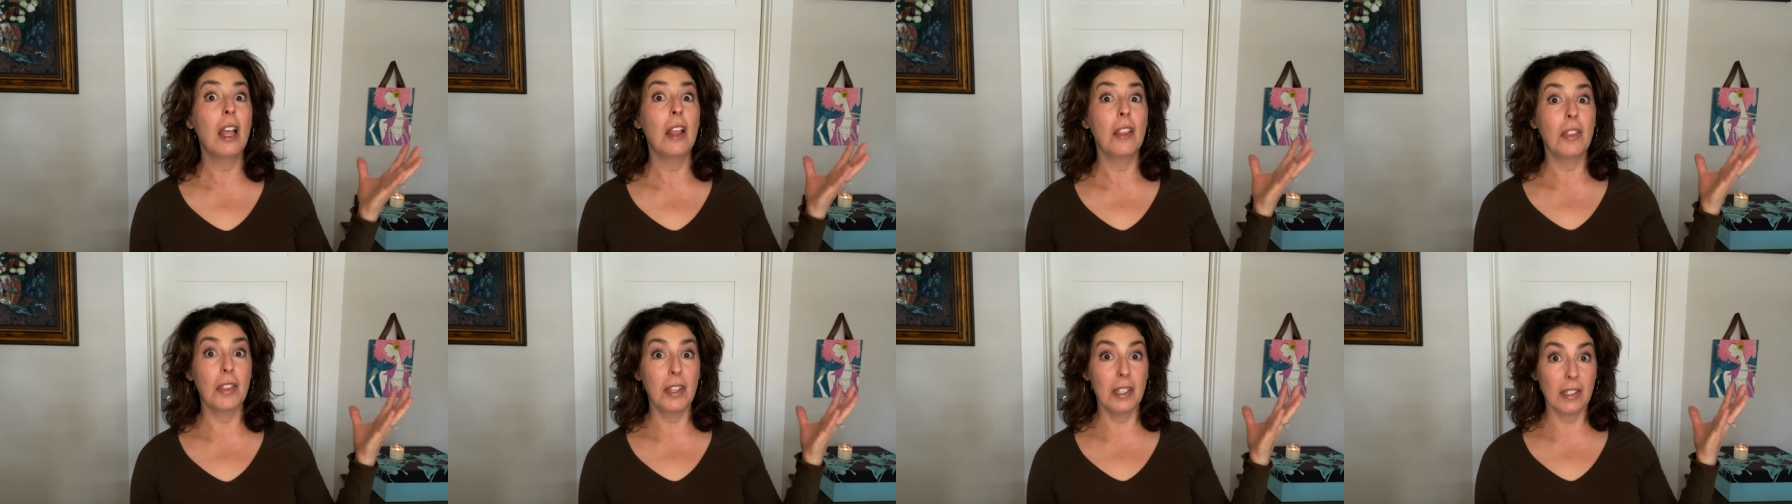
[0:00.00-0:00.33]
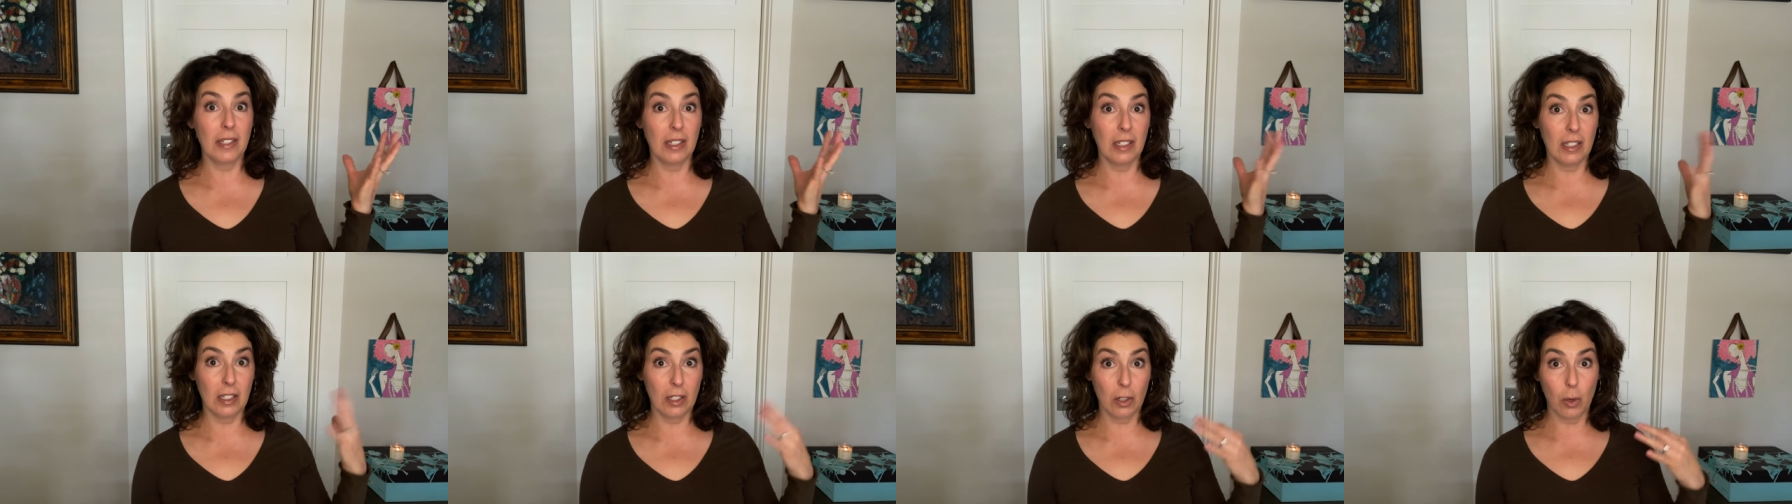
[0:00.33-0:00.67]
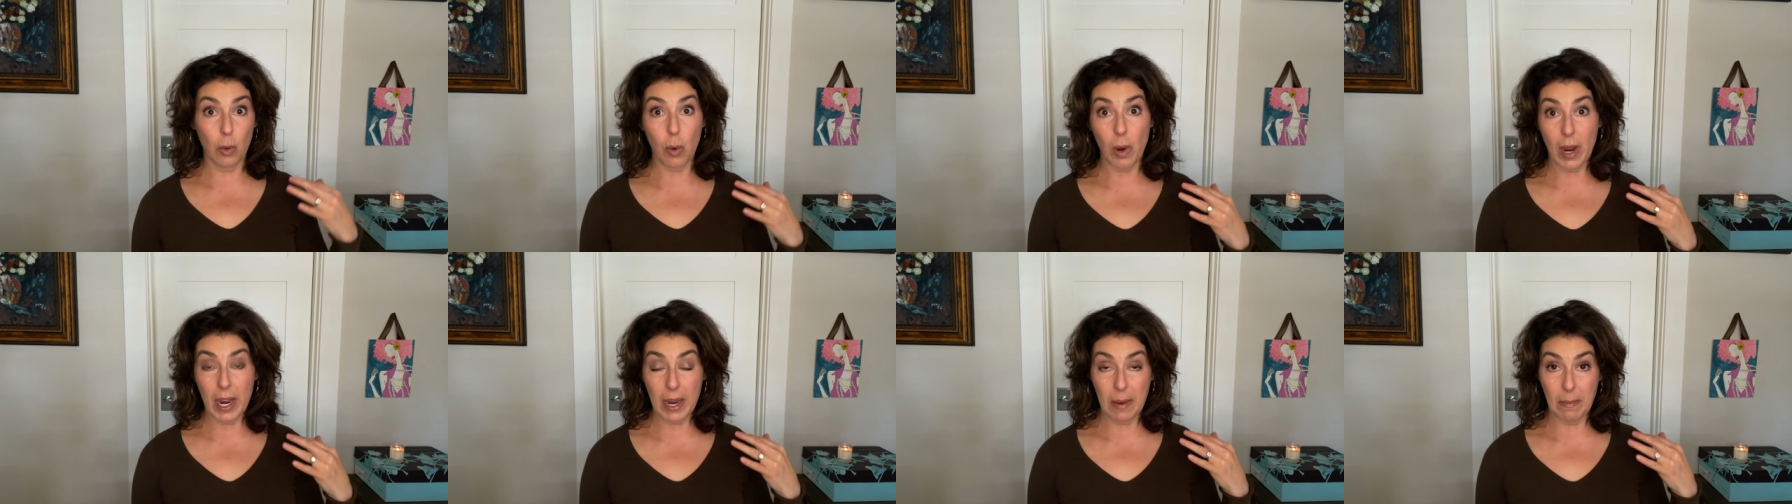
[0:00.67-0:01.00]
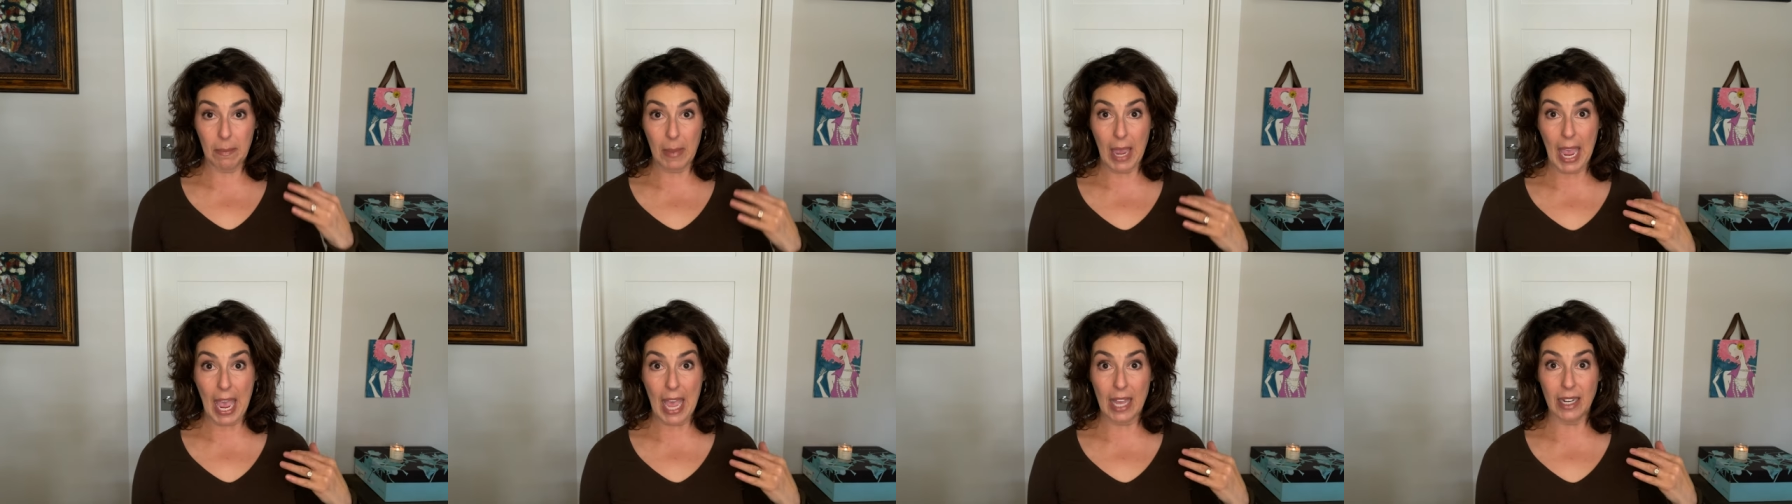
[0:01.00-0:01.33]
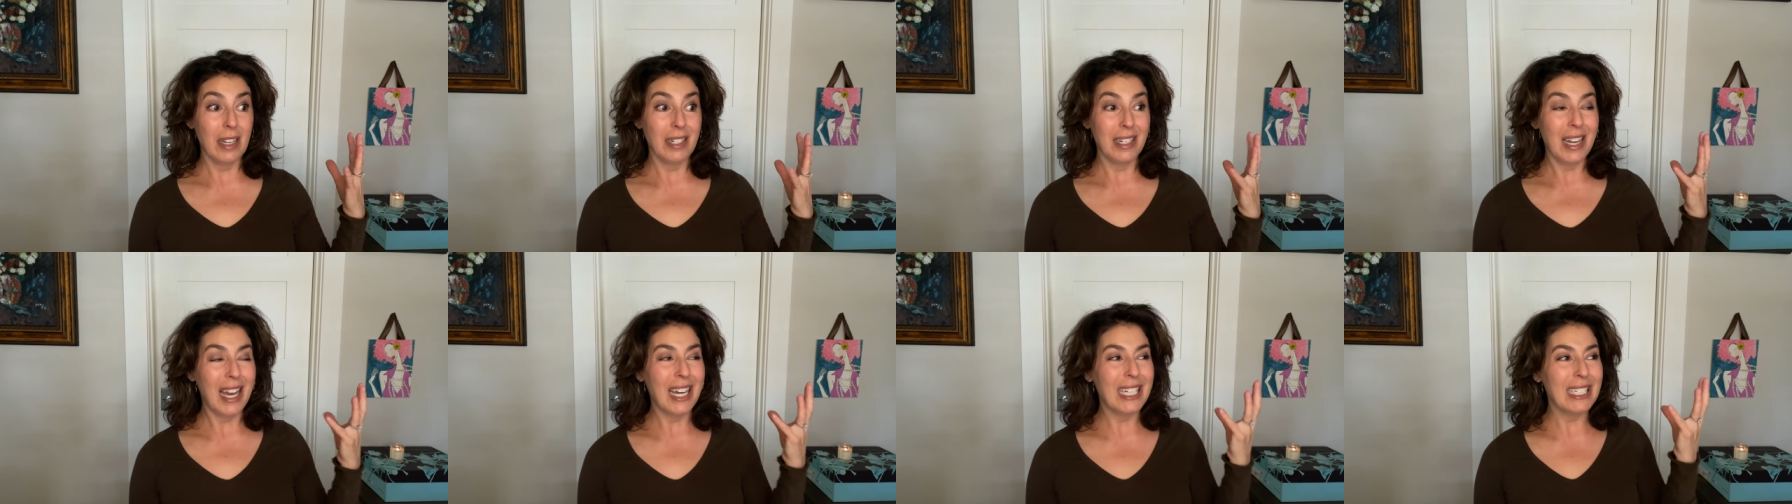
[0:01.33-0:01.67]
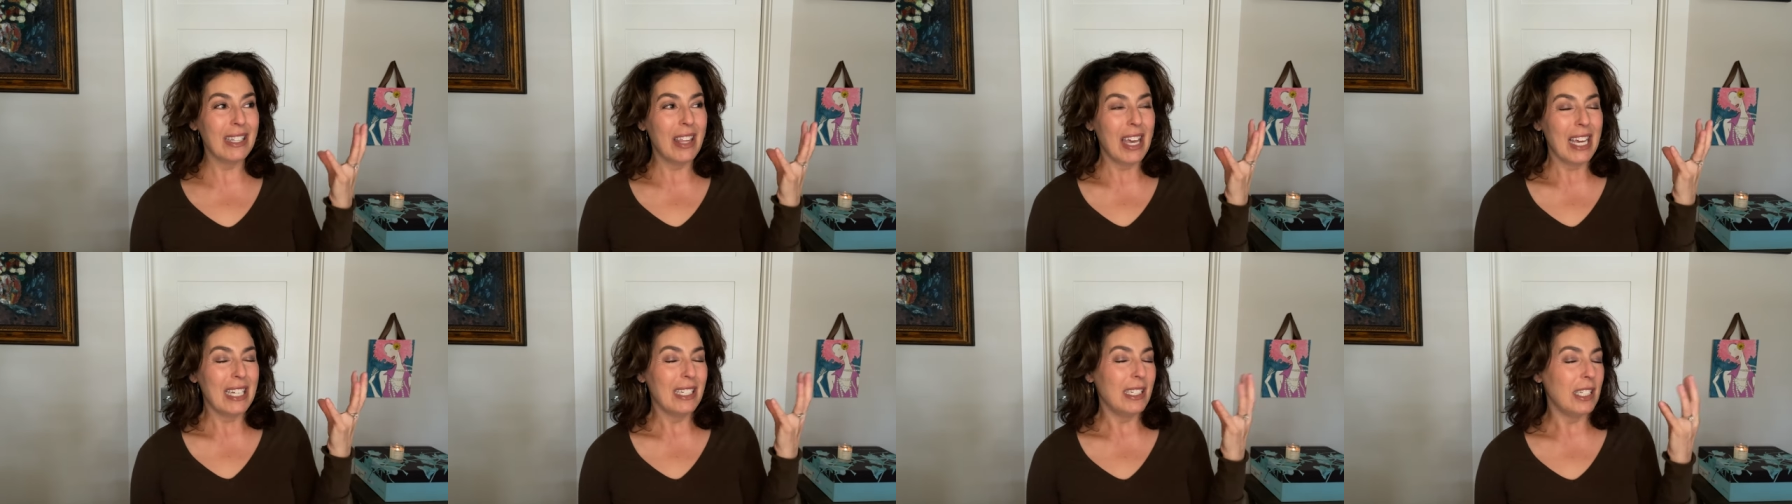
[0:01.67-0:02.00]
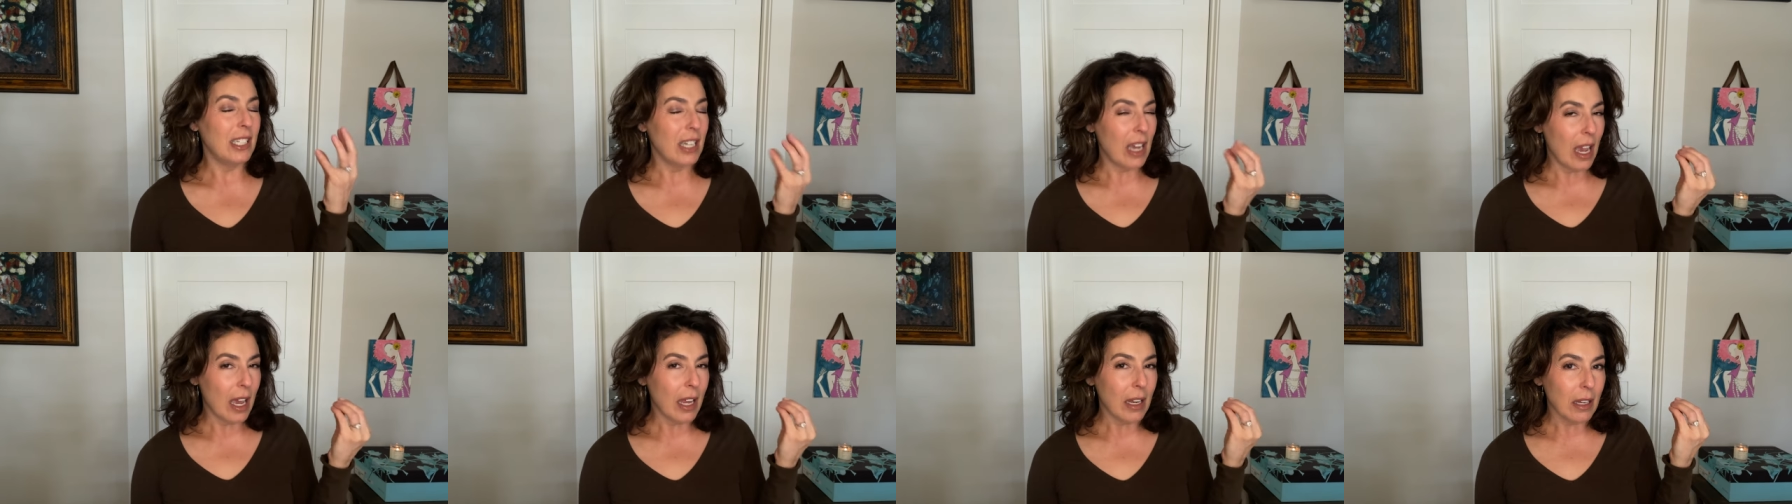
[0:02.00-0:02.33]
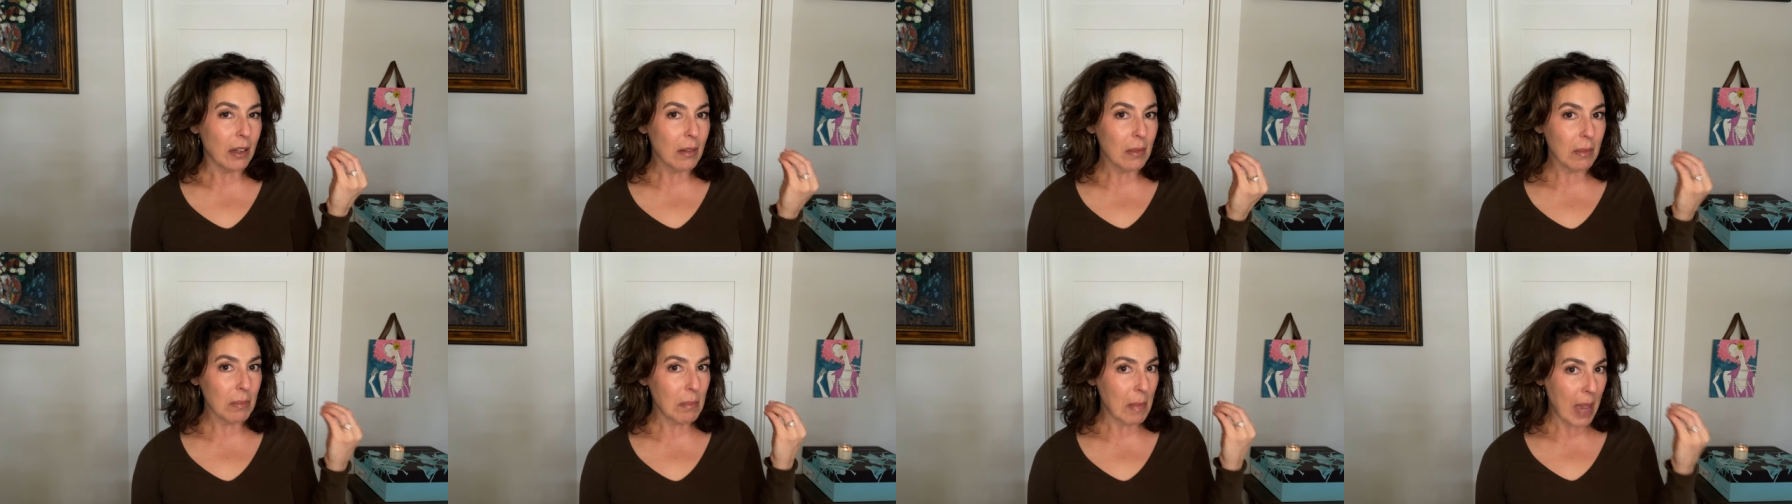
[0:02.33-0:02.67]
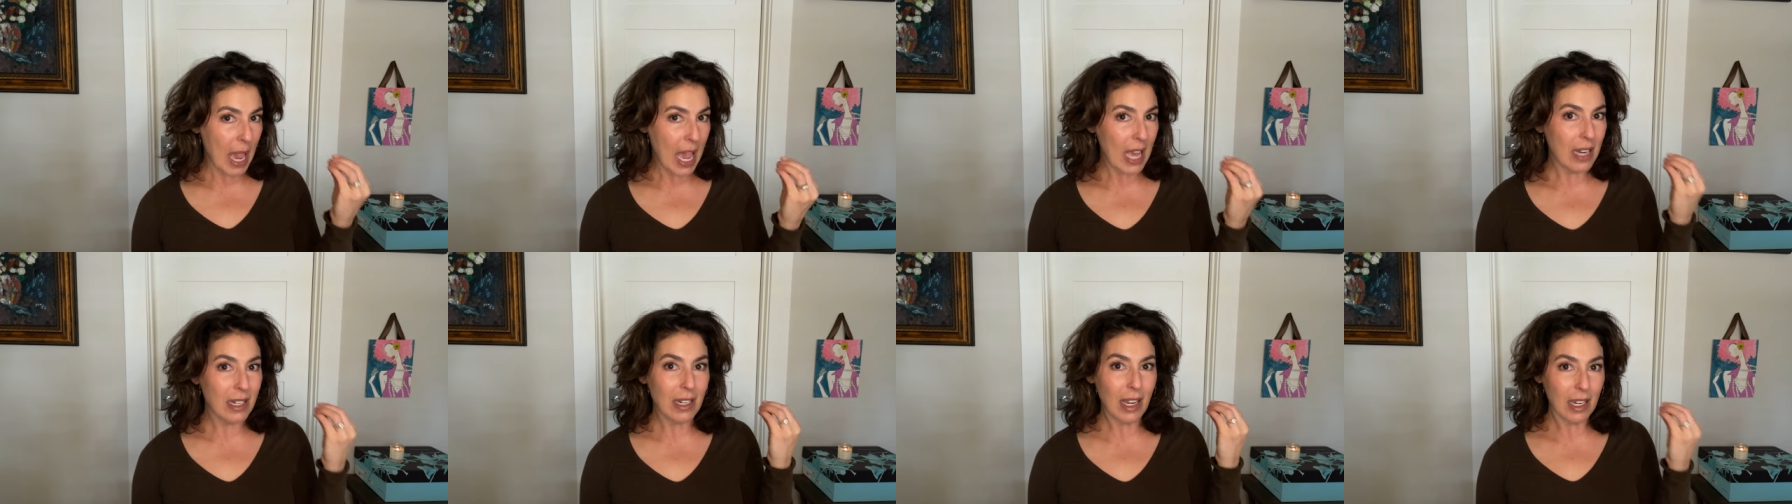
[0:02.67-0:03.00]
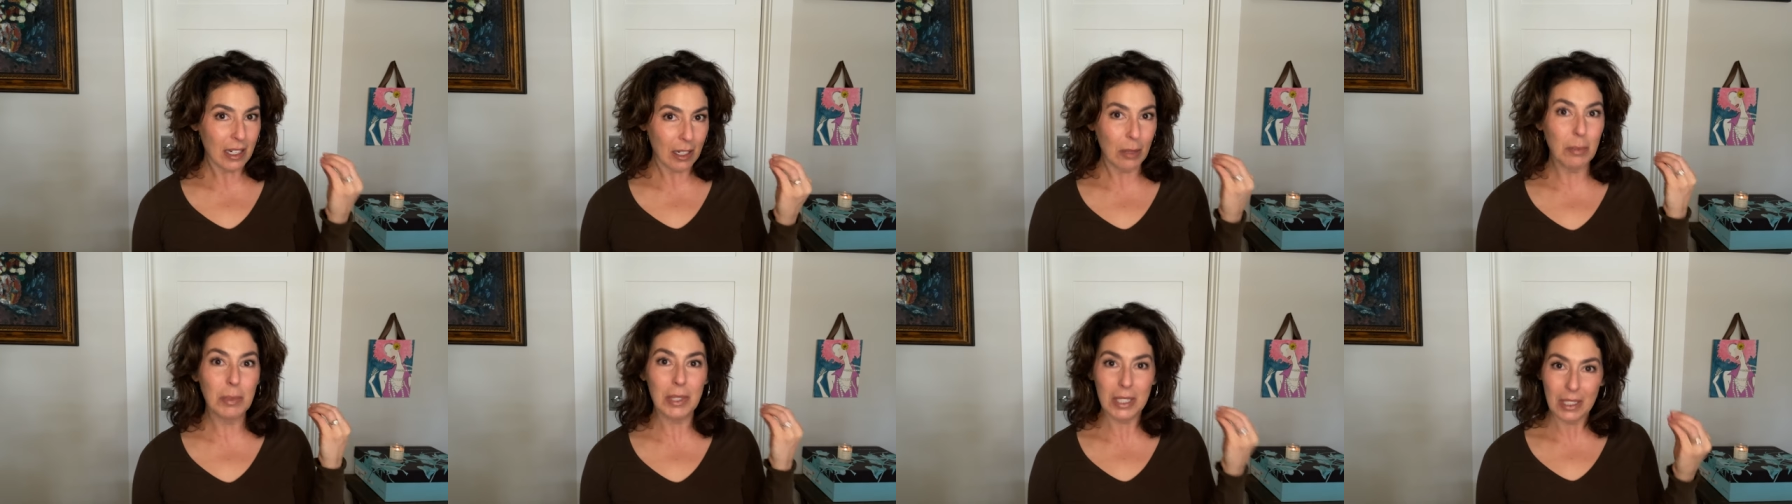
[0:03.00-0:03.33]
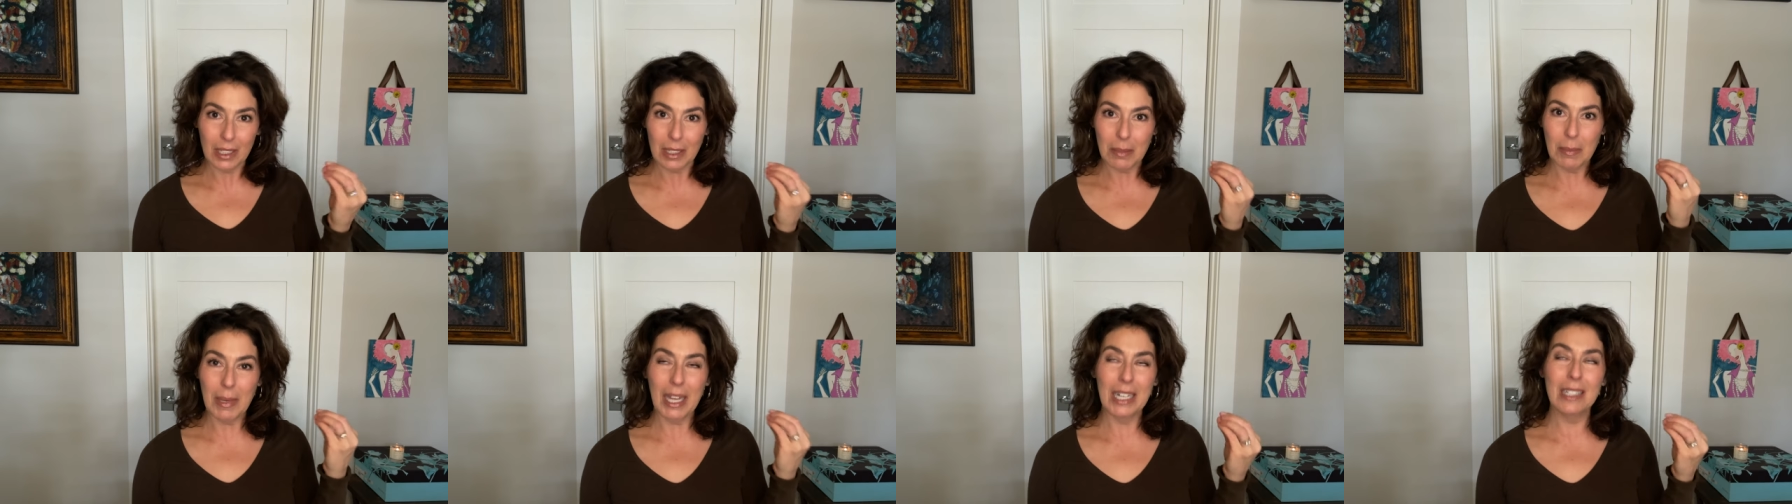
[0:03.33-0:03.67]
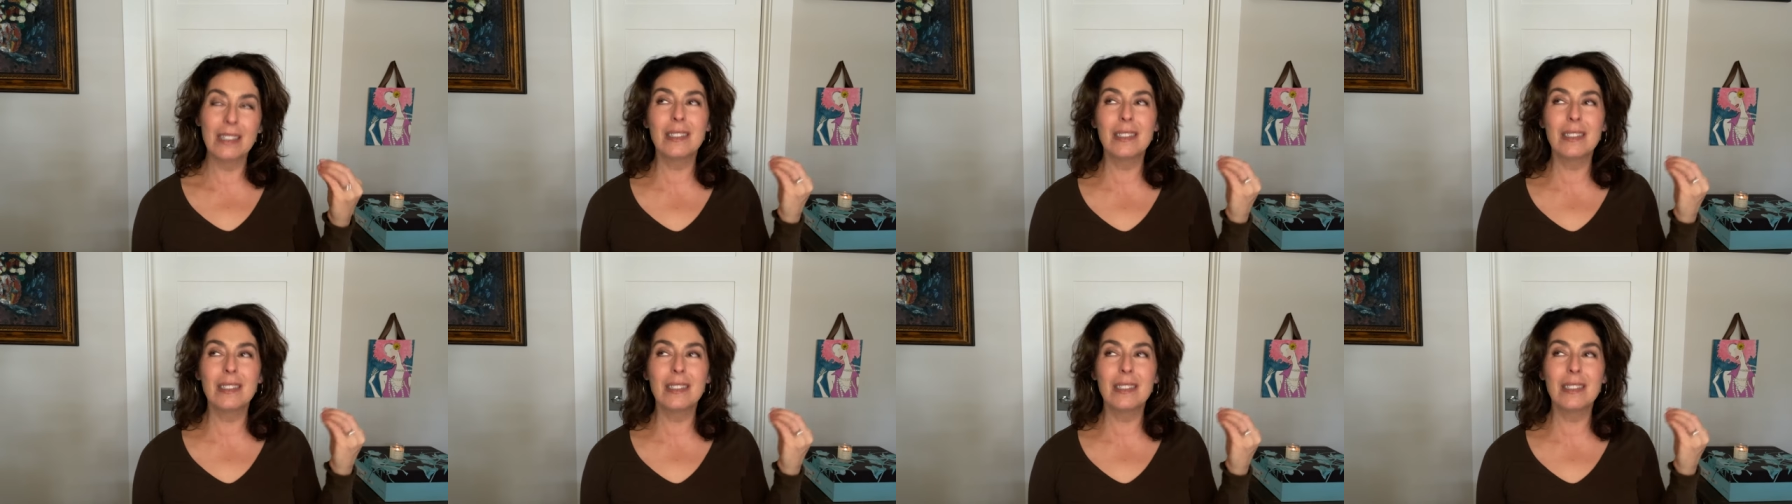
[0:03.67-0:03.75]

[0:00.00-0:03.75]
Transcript: this is quite matte. Not that dead matte, not completely matte.